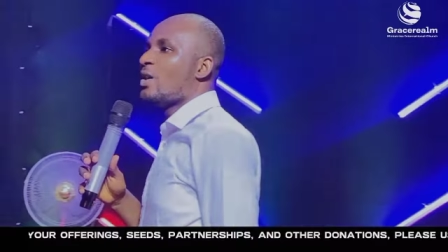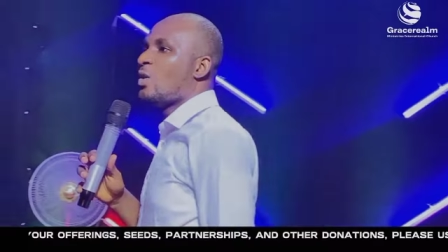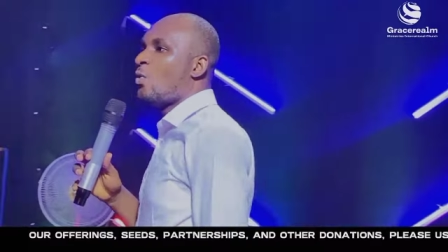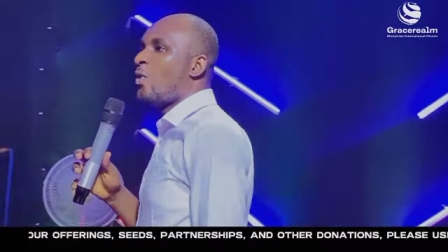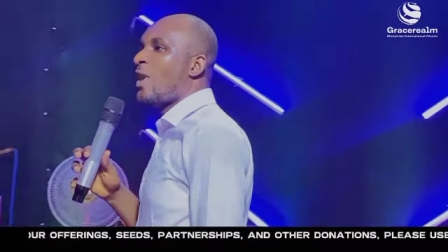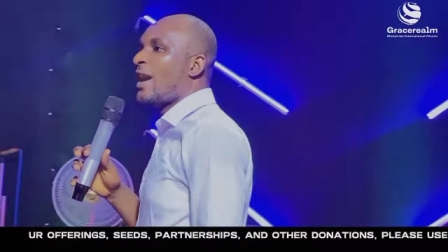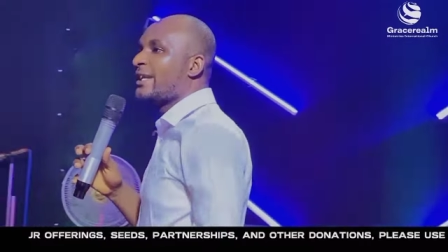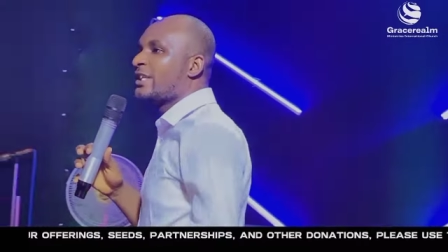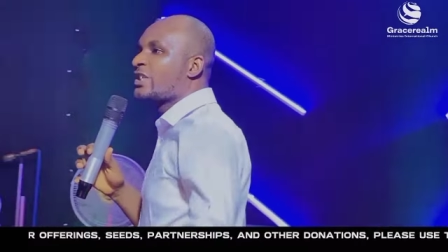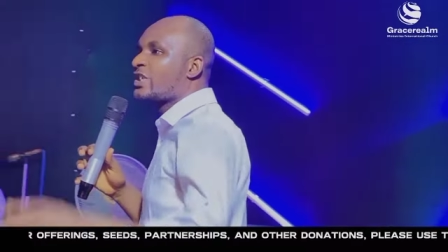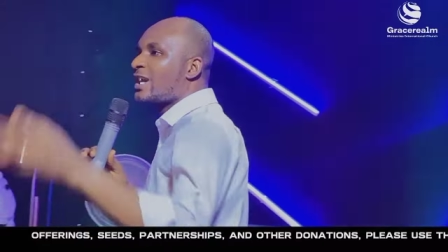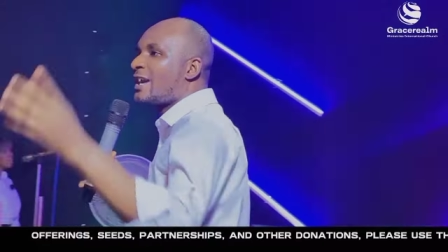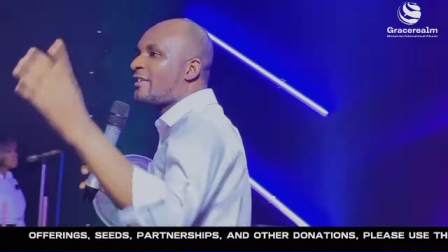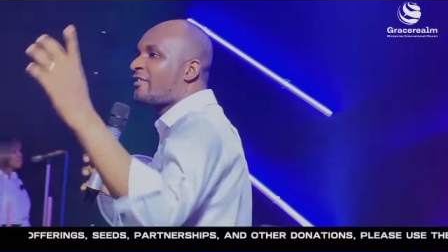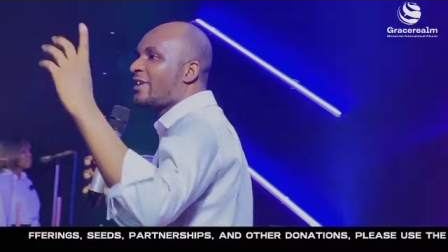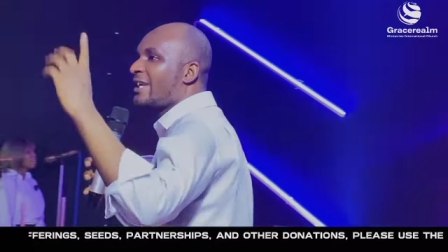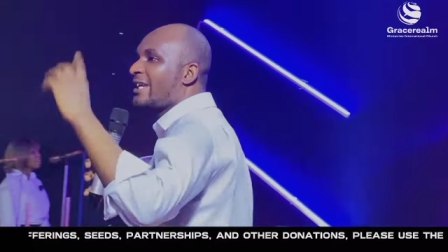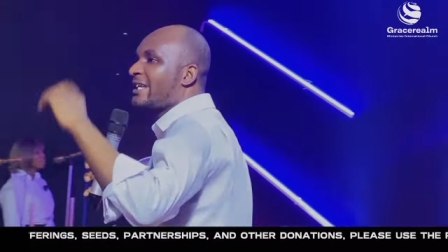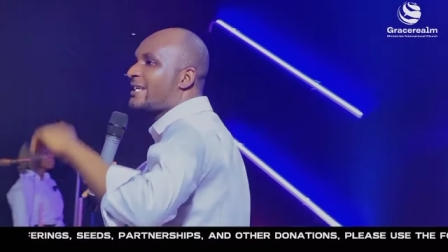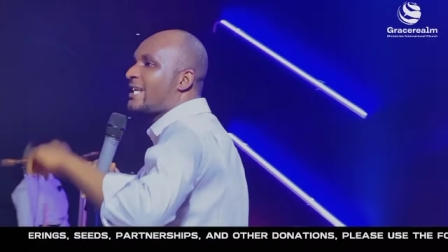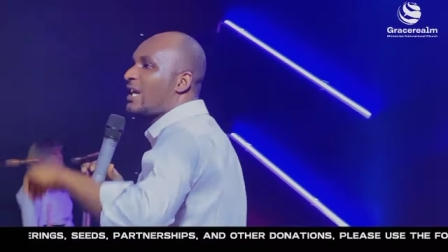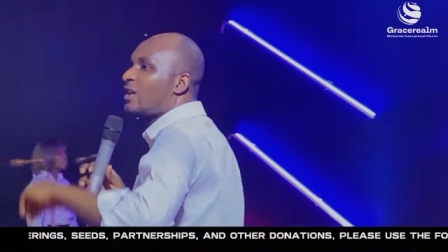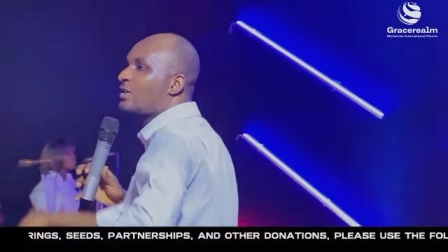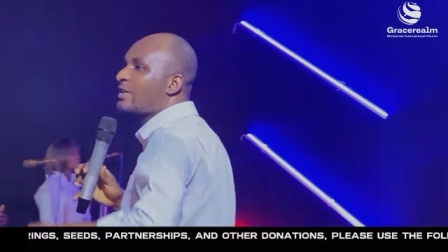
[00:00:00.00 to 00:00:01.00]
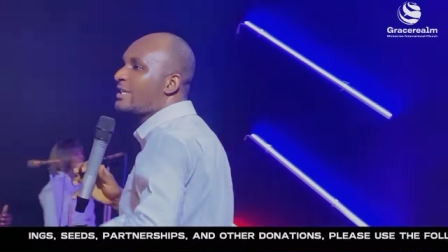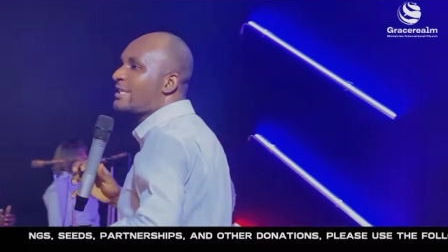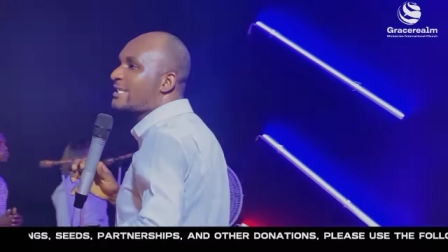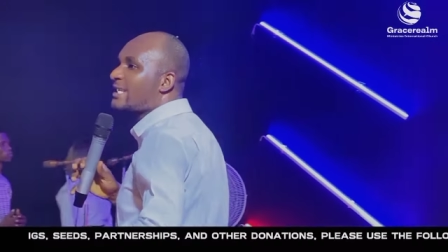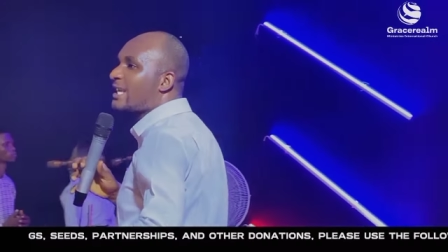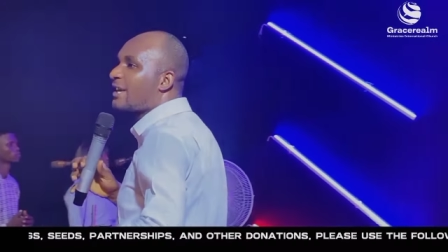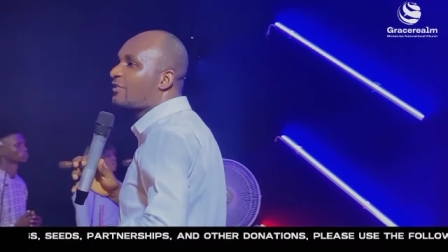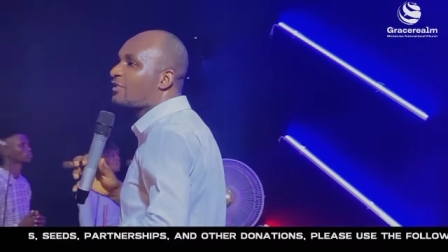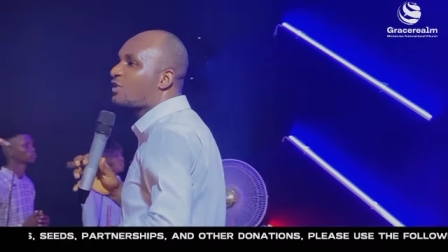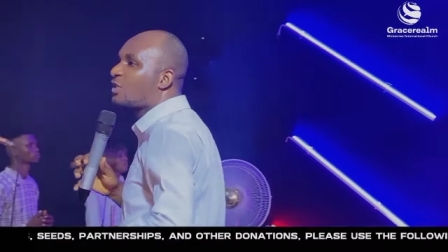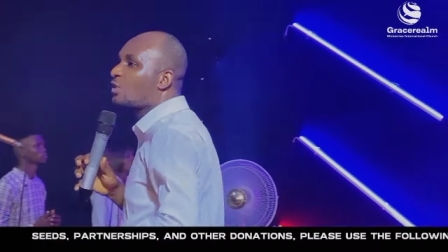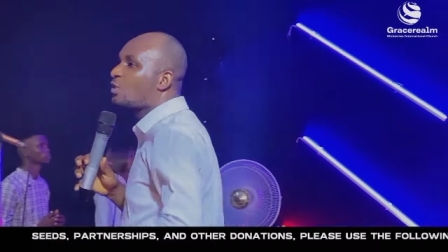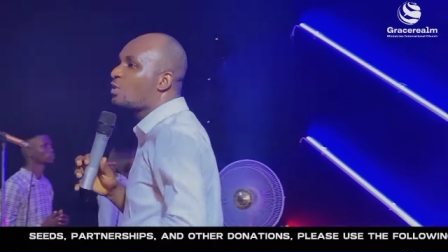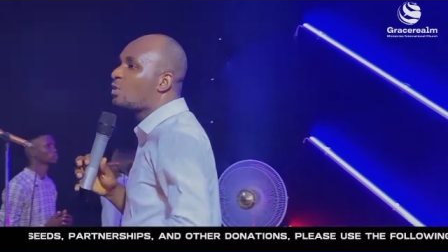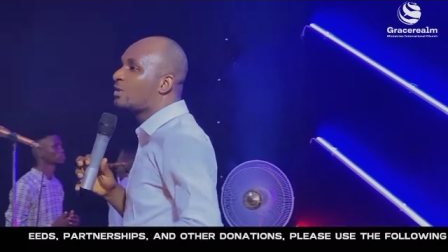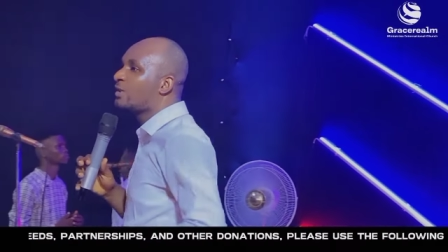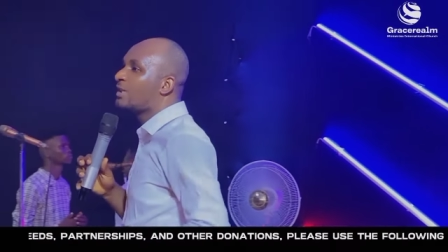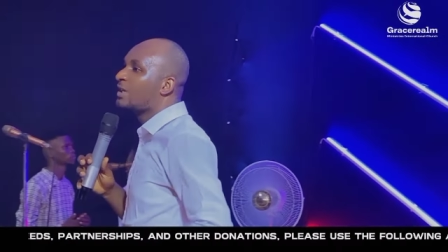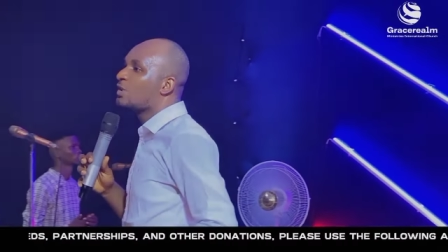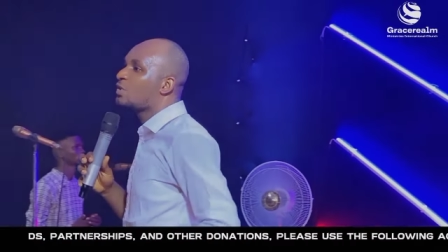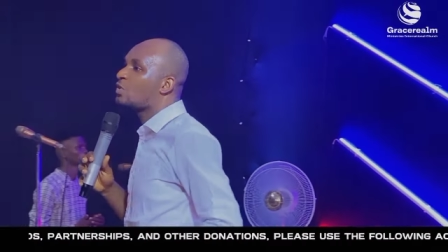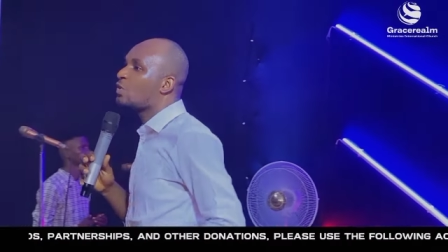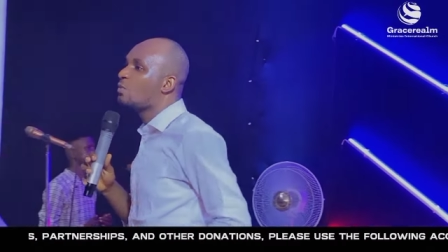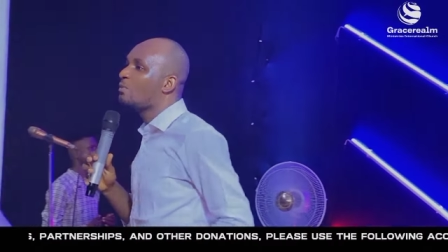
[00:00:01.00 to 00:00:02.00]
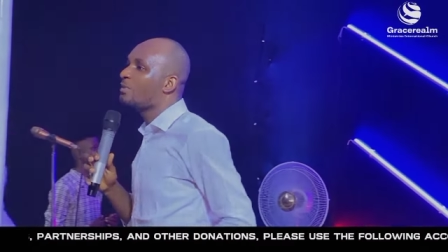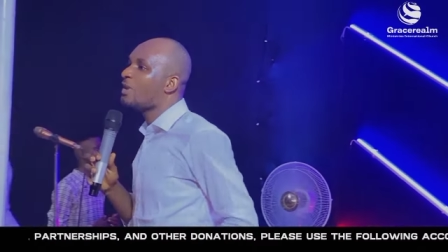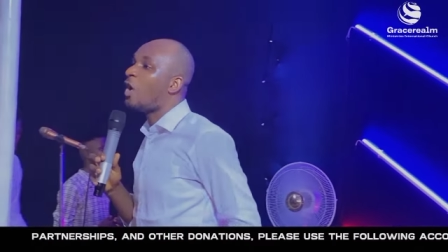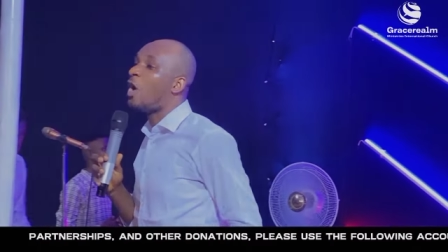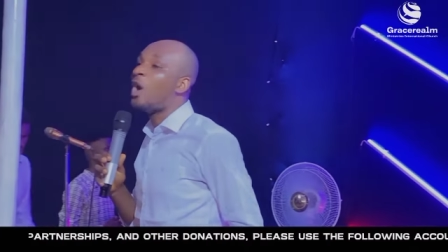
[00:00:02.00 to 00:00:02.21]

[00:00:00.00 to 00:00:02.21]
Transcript: While traveling down this afternoon, to me,